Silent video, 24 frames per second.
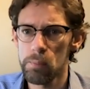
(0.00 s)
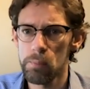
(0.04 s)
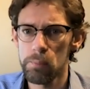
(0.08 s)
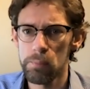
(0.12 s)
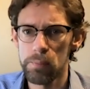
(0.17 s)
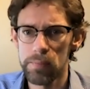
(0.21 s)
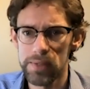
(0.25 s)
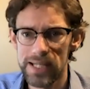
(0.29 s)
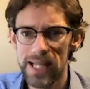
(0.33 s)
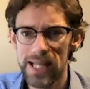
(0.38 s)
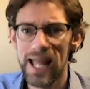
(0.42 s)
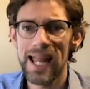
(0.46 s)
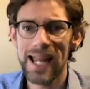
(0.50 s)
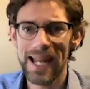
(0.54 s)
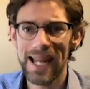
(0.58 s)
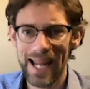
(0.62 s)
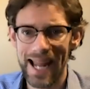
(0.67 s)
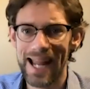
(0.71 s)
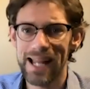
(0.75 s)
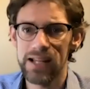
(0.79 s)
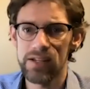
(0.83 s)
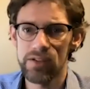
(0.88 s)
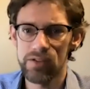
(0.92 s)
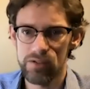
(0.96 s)
laying
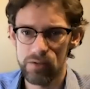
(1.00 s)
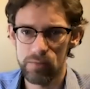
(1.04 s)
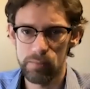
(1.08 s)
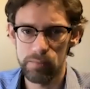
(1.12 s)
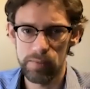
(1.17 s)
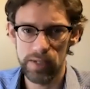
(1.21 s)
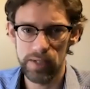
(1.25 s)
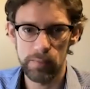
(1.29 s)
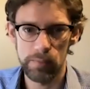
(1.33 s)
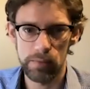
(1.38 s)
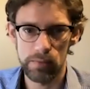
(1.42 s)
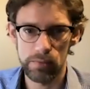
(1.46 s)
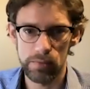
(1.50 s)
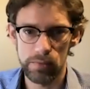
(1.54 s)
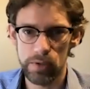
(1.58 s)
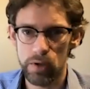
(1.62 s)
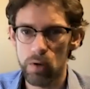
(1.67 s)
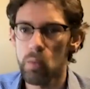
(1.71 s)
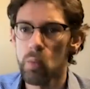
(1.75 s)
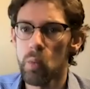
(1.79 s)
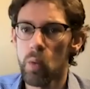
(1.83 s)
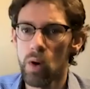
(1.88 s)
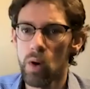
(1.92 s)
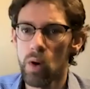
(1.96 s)
hands on people. You know,
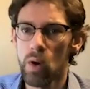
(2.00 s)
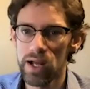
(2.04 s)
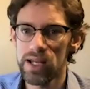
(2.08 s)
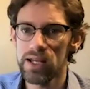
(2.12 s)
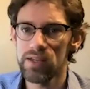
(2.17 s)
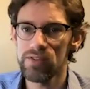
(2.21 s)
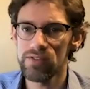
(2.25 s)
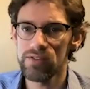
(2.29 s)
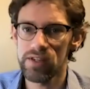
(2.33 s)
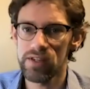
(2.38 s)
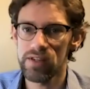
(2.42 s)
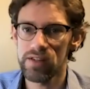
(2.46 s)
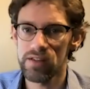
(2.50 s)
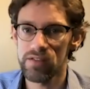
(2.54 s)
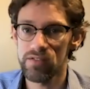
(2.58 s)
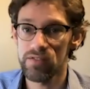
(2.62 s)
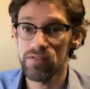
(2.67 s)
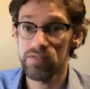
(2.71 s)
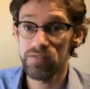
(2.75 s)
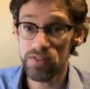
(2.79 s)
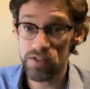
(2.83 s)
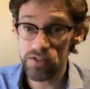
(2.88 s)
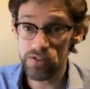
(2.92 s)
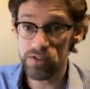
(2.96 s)
why is it that
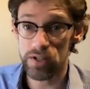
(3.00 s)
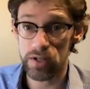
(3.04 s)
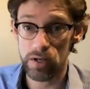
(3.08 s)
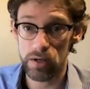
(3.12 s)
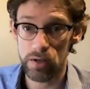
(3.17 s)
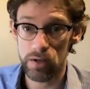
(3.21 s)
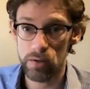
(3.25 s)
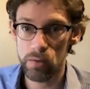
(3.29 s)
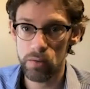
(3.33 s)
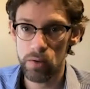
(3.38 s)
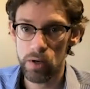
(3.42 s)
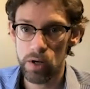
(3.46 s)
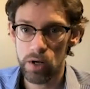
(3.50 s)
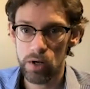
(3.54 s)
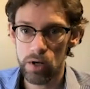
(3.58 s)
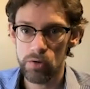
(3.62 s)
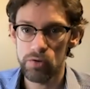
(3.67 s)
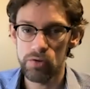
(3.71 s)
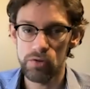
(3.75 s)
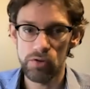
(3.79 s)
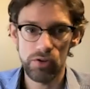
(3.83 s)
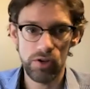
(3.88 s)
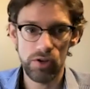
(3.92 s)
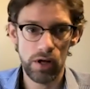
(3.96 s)
physio,
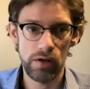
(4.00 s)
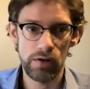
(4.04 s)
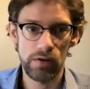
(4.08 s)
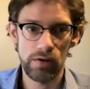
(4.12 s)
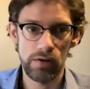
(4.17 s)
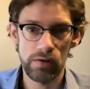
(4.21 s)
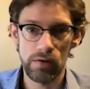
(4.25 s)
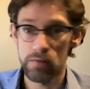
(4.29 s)
done